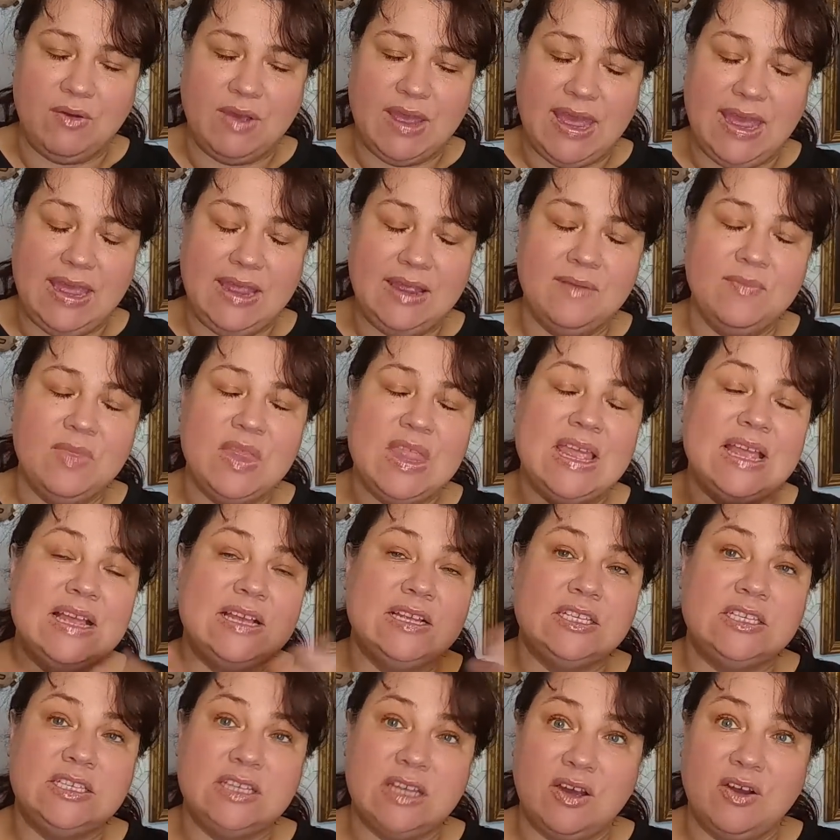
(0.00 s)
Okay,
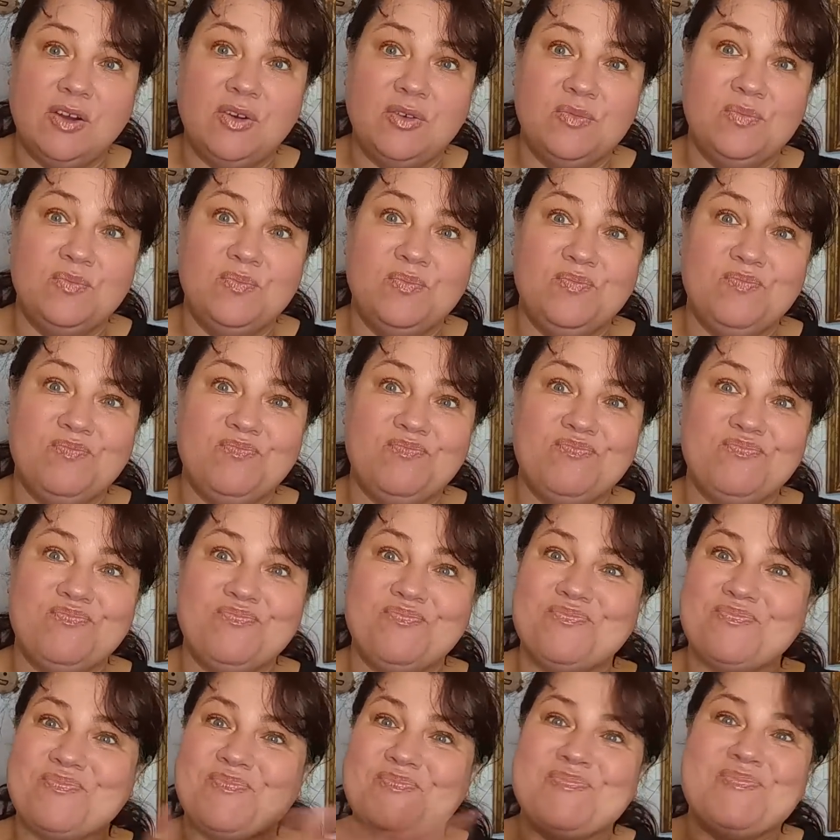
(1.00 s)
so
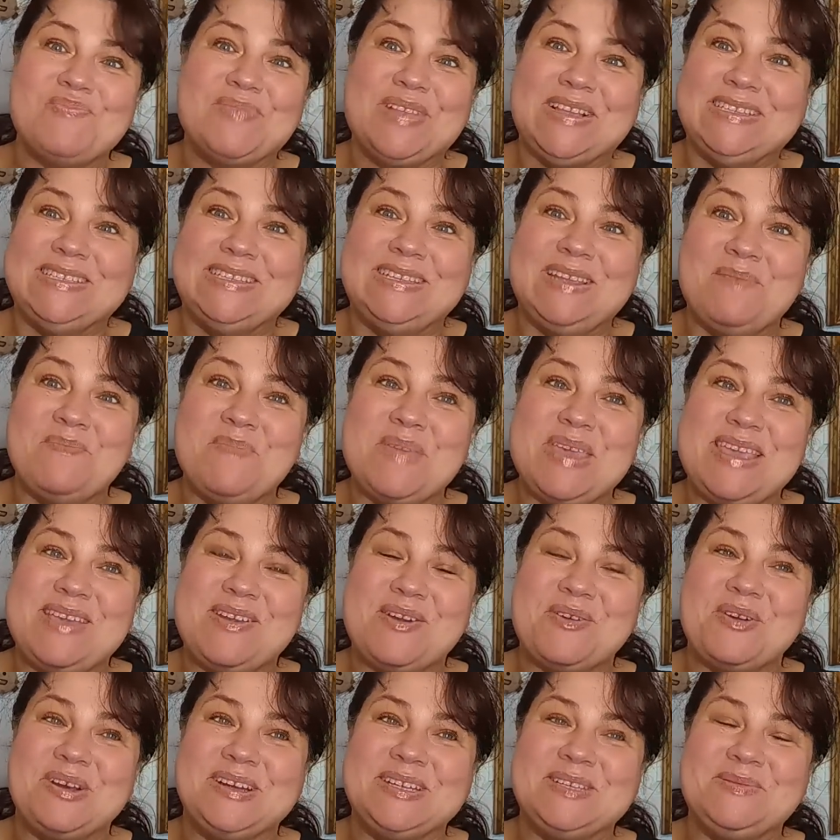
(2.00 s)
send me
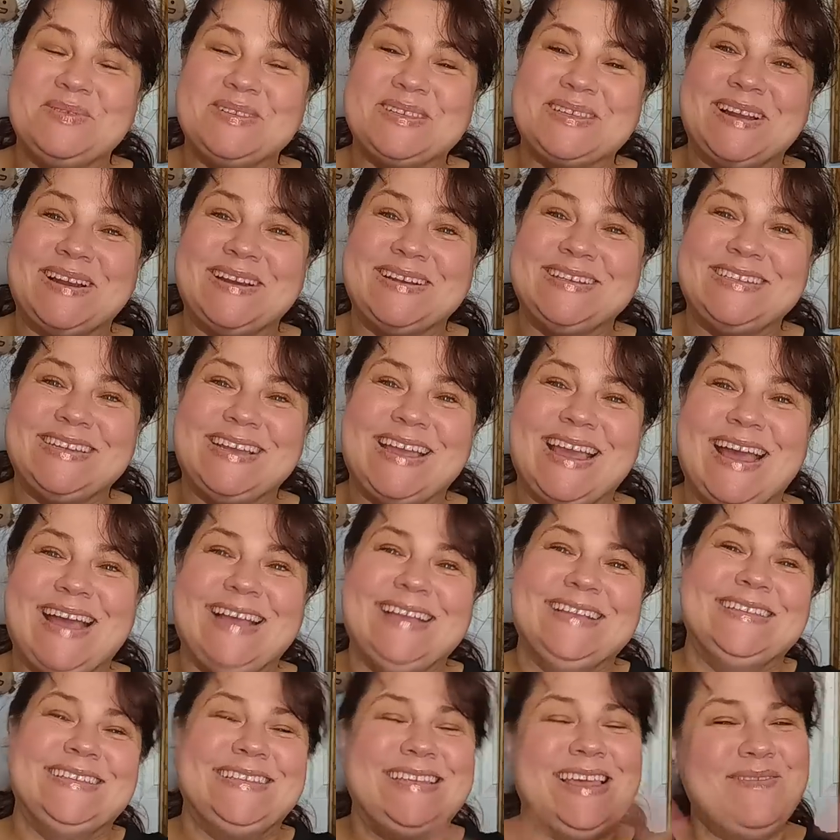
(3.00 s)
your Christmas cards, you
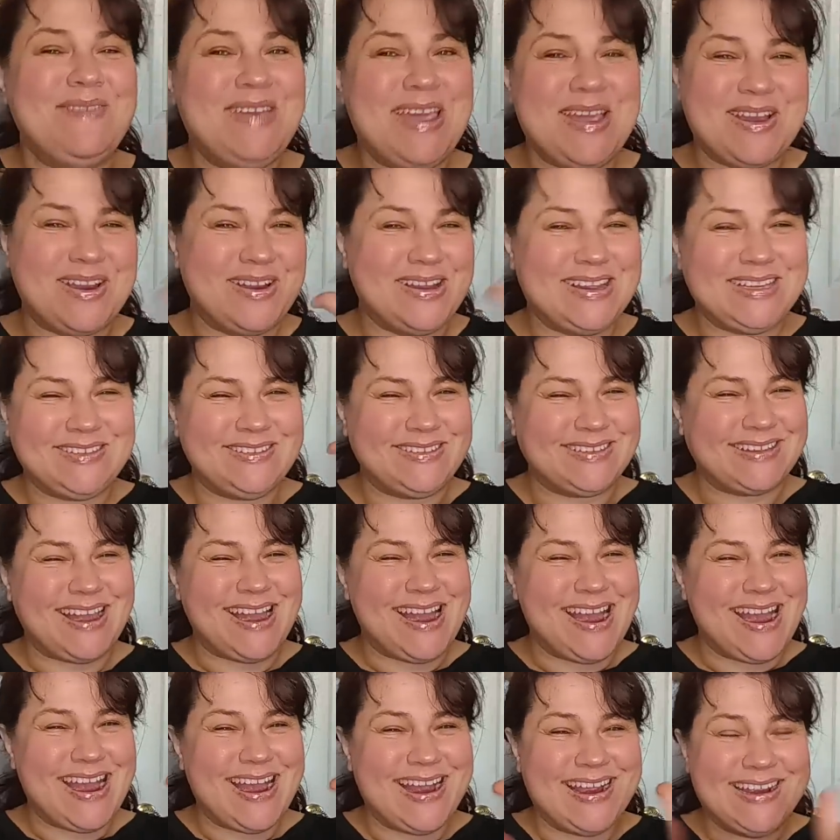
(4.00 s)
guys. Send me your Christmas
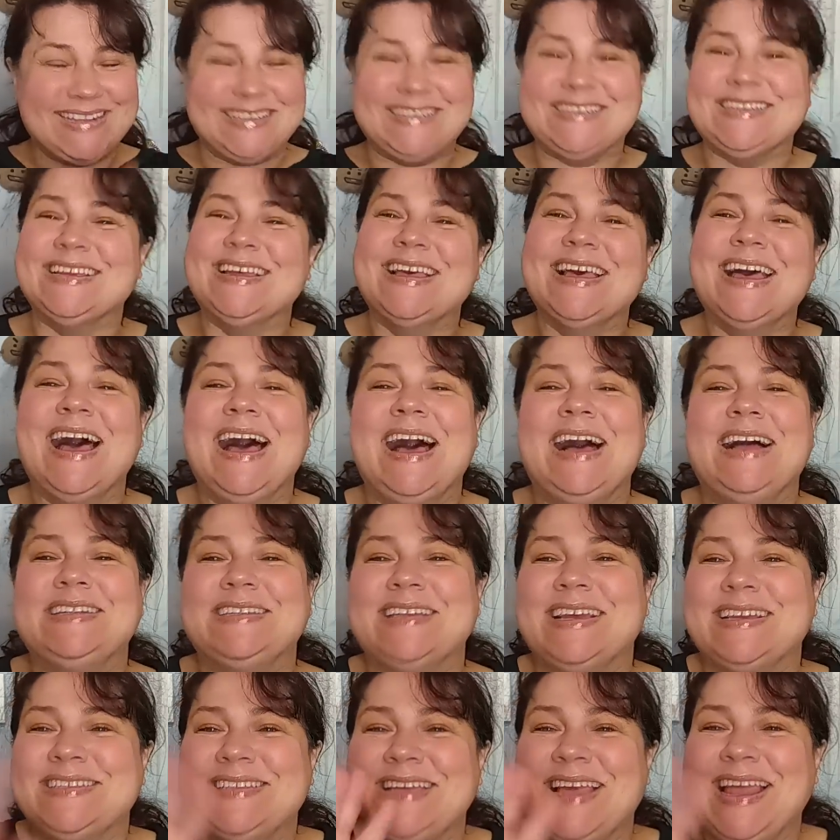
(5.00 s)
cards. I'll
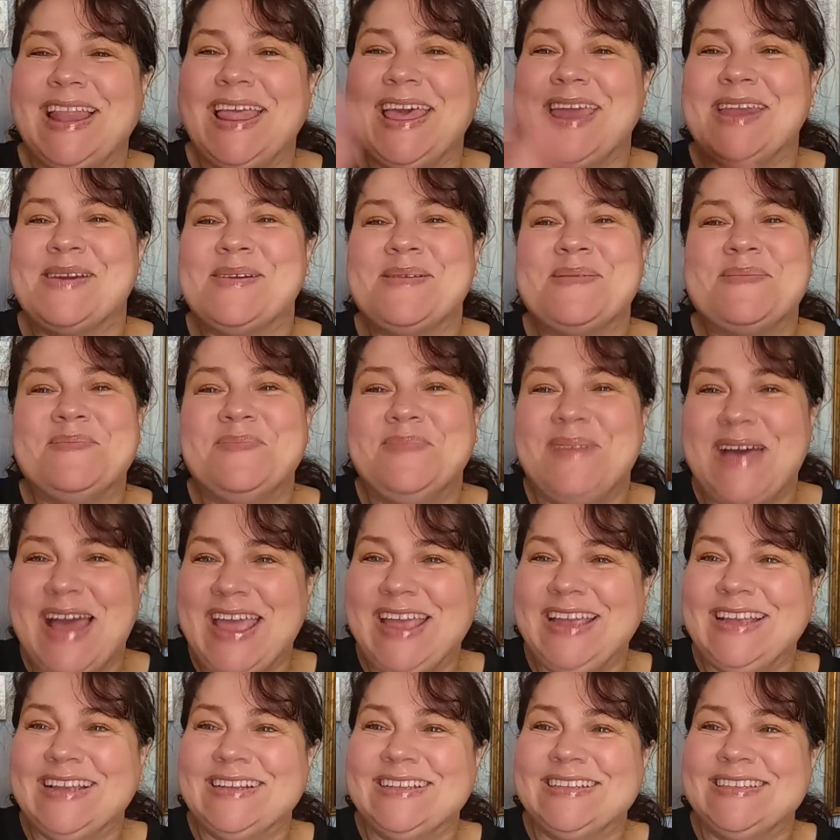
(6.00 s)
talk to you later.
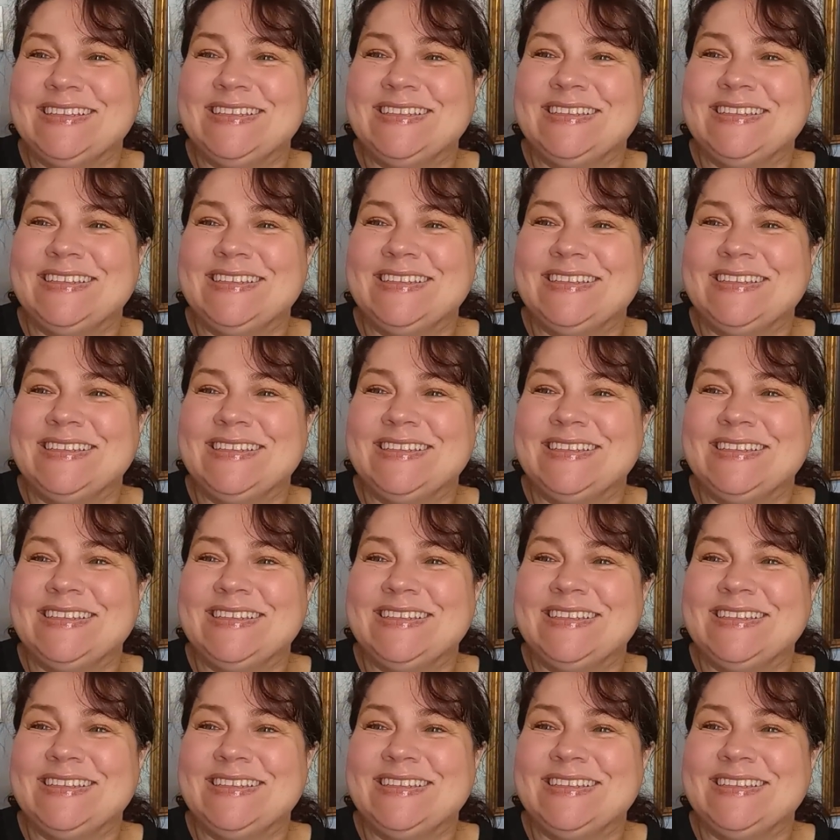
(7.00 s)
Bye.